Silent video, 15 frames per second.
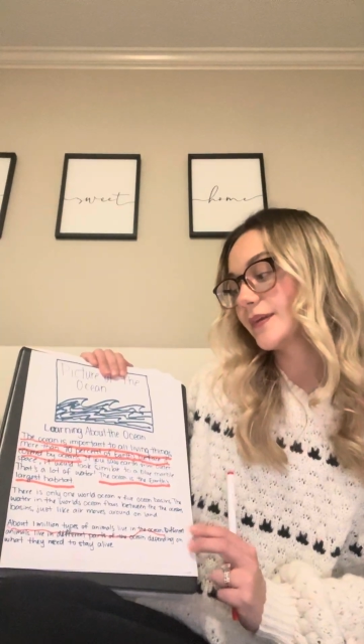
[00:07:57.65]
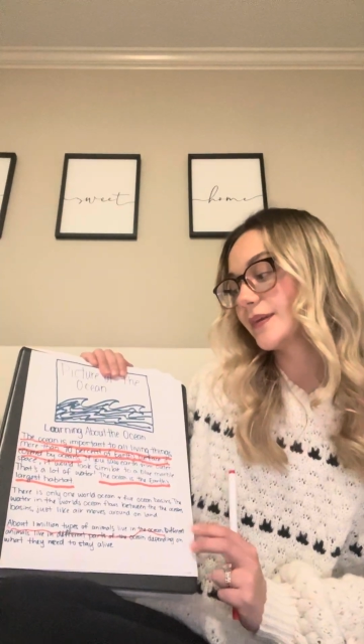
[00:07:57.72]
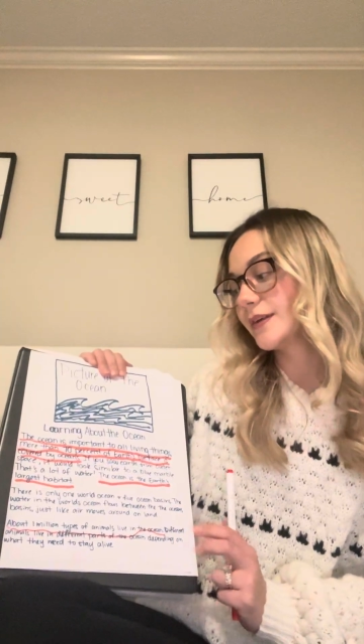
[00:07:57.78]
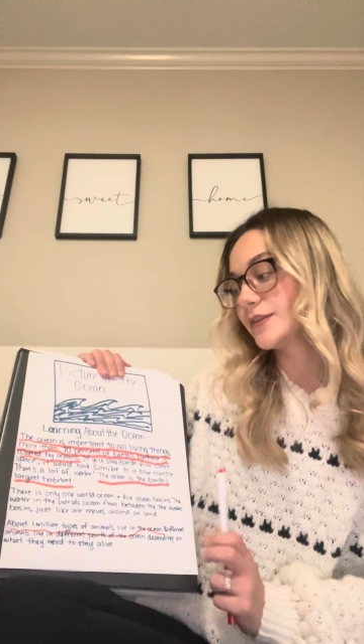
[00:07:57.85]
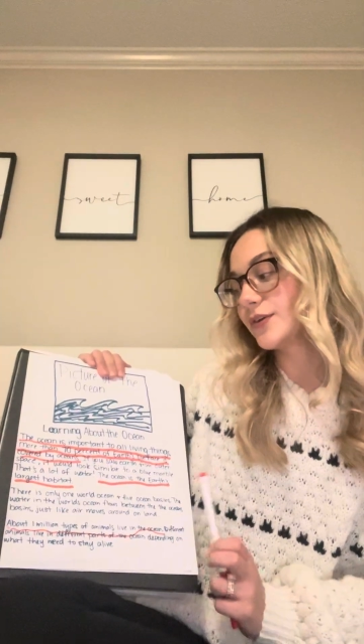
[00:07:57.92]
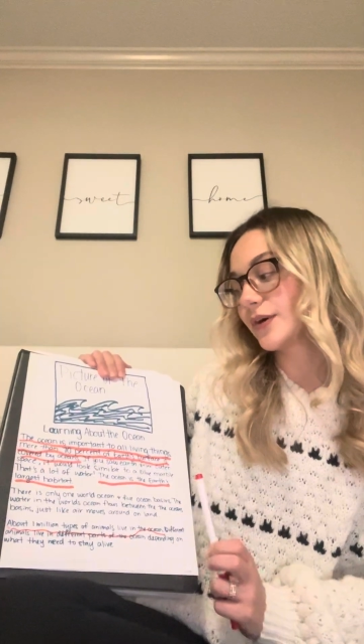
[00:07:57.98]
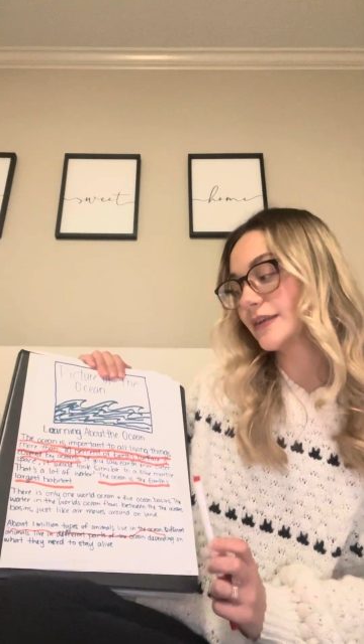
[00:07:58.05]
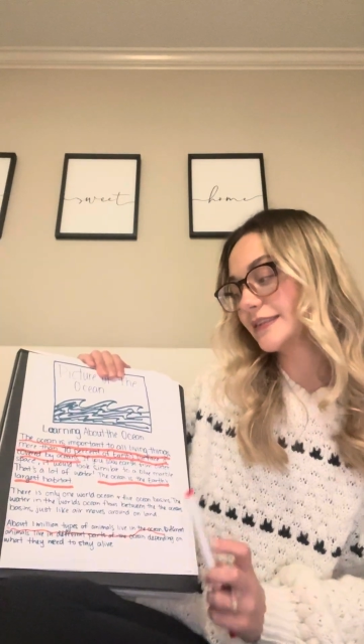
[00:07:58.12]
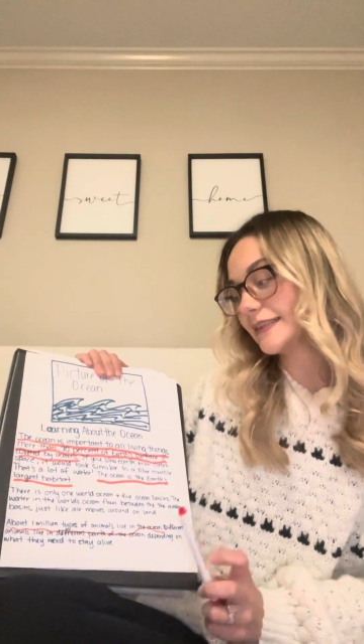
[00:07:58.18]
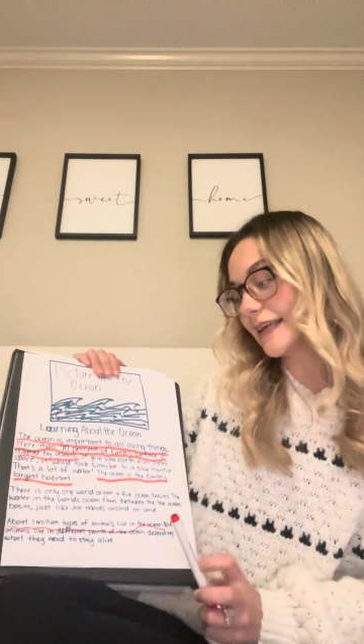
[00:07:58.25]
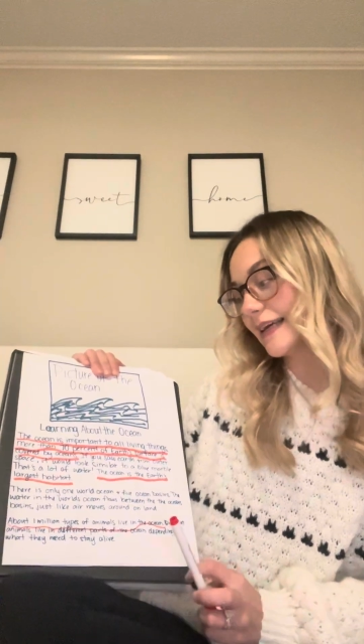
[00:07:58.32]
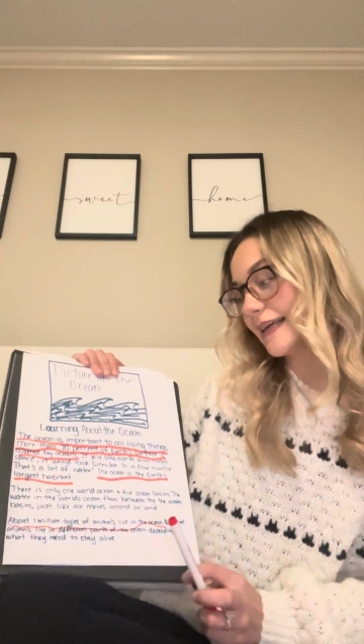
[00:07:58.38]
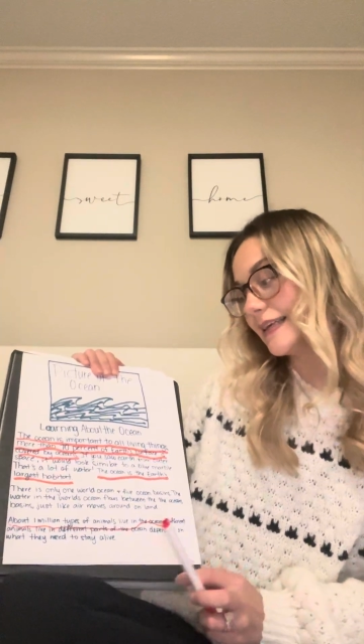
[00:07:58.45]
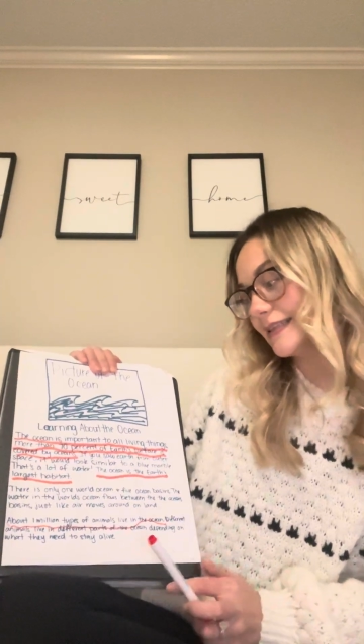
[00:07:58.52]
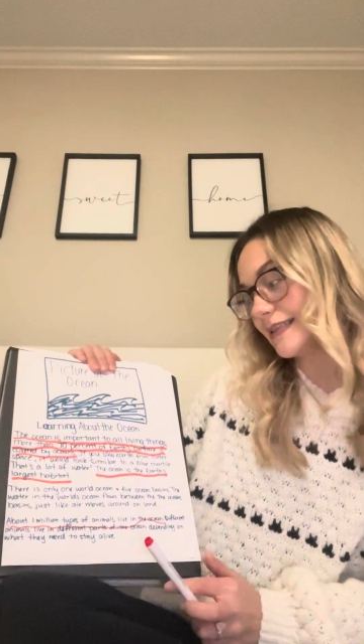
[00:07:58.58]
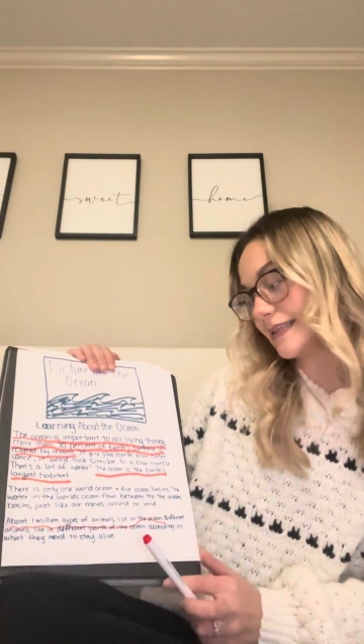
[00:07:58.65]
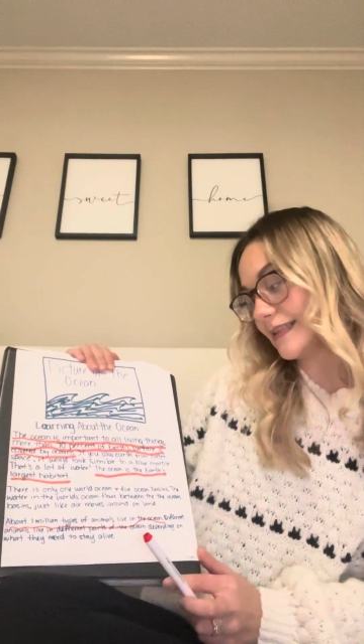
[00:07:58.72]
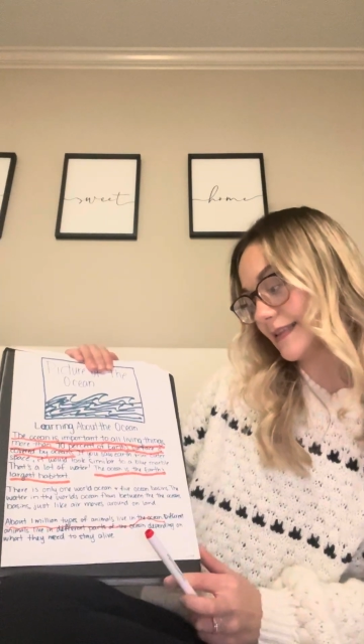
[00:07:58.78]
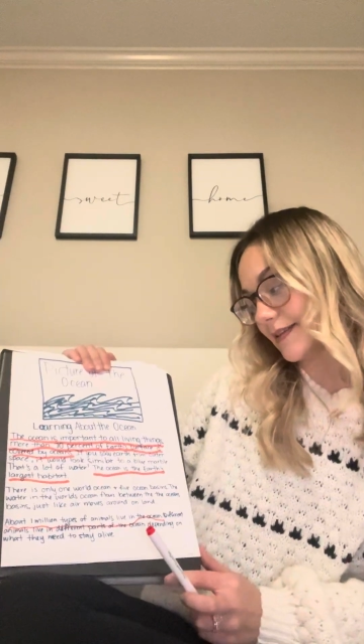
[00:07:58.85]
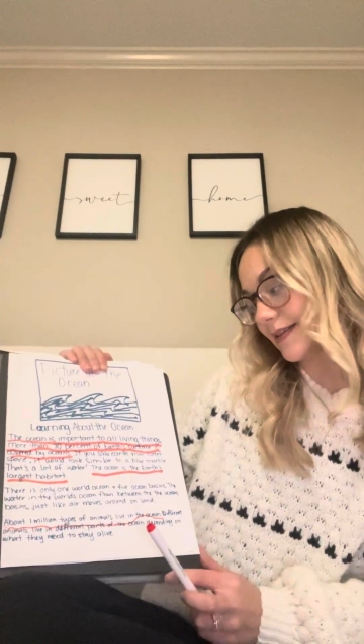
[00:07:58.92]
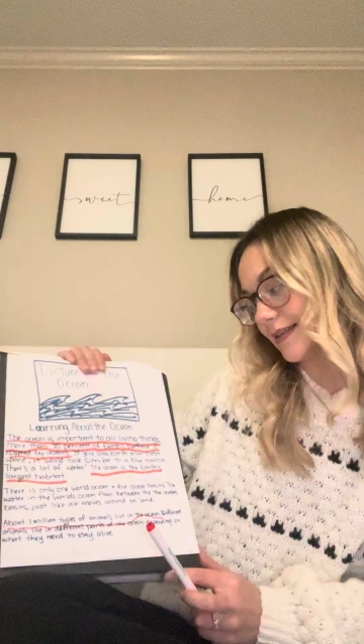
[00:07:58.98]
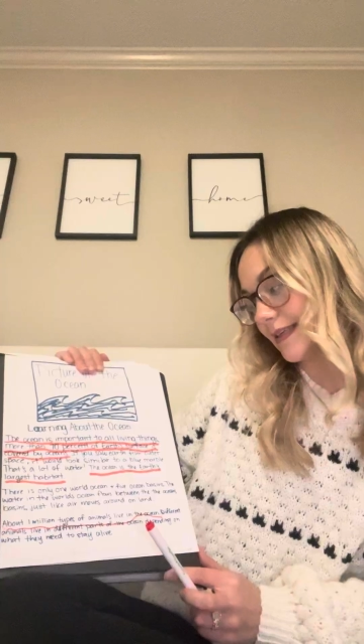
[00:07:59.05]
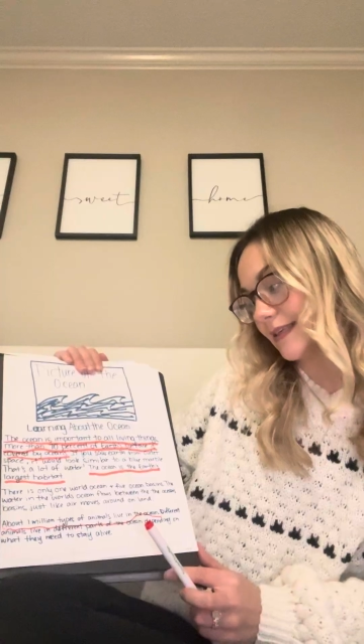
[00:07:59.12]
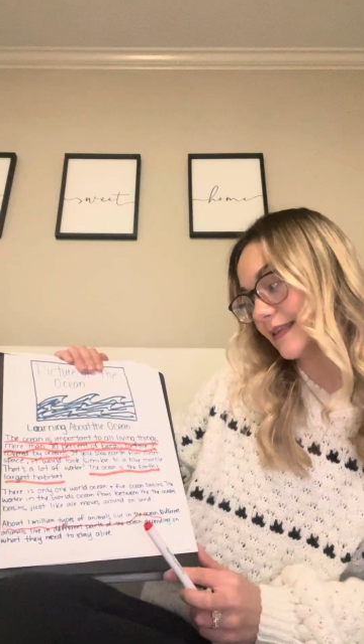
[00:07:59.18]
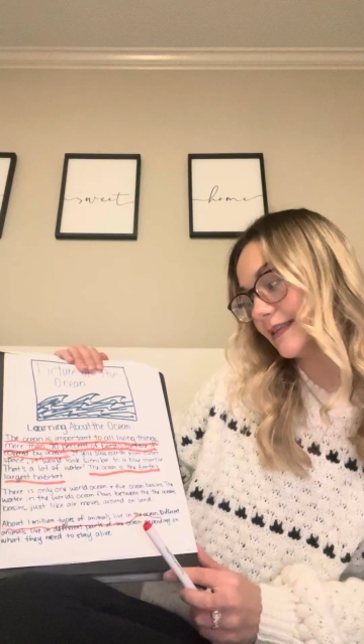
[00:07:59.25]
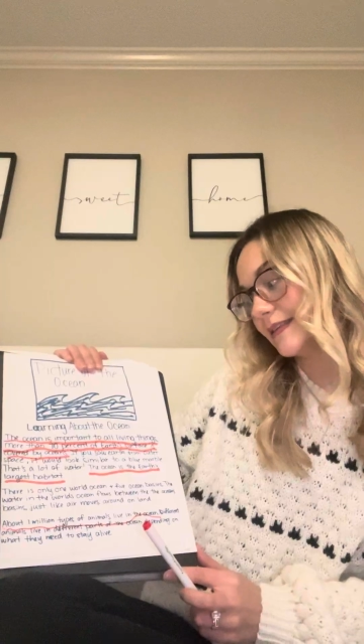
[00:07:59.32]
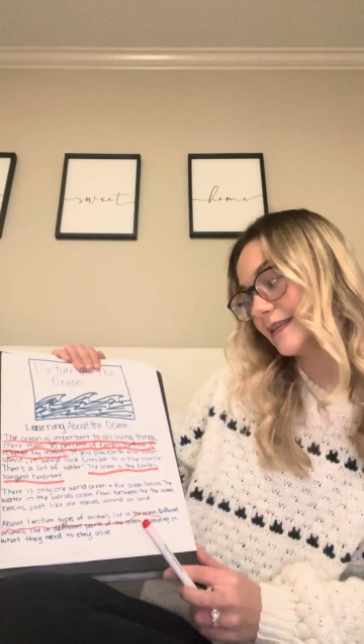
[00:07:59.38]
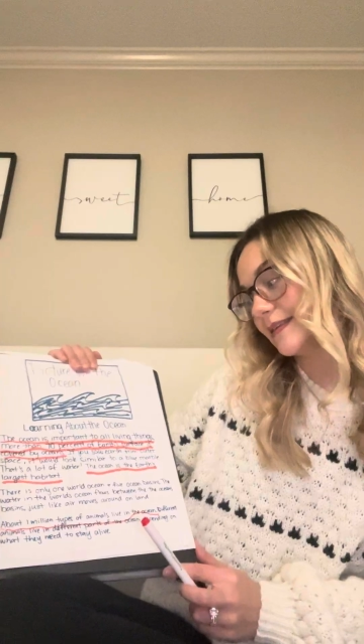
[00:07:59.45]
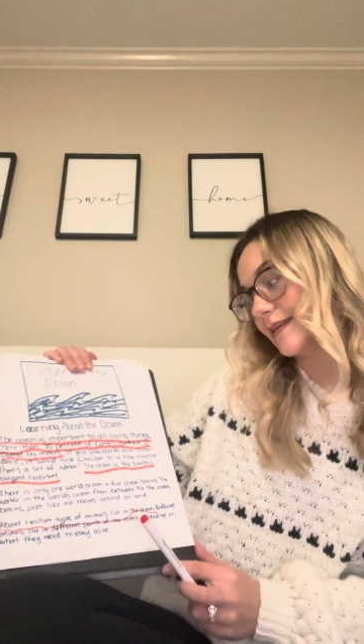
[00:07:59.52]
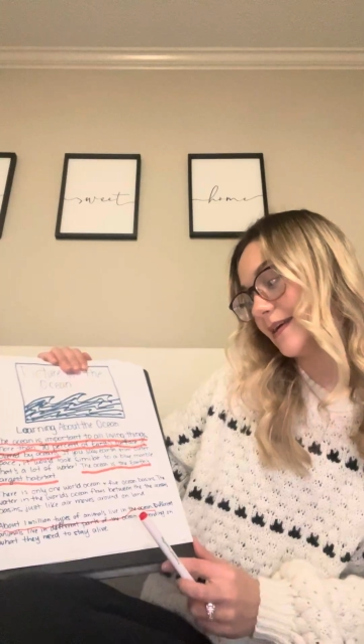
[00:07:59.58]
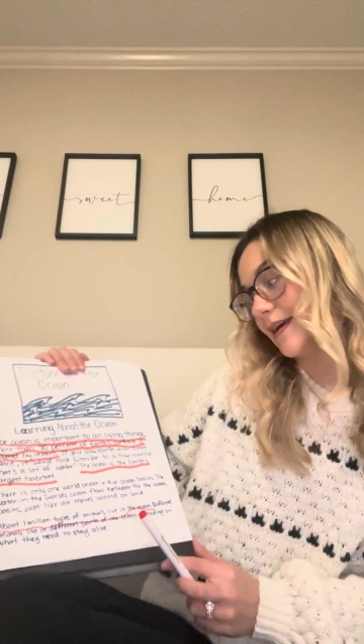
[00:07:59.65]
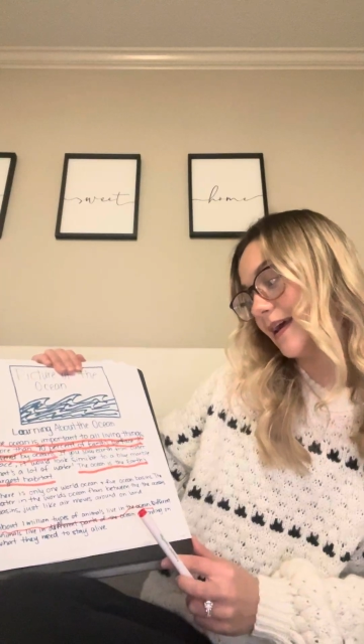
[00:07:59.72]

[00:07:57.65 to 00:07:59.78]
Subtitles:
So our second detail is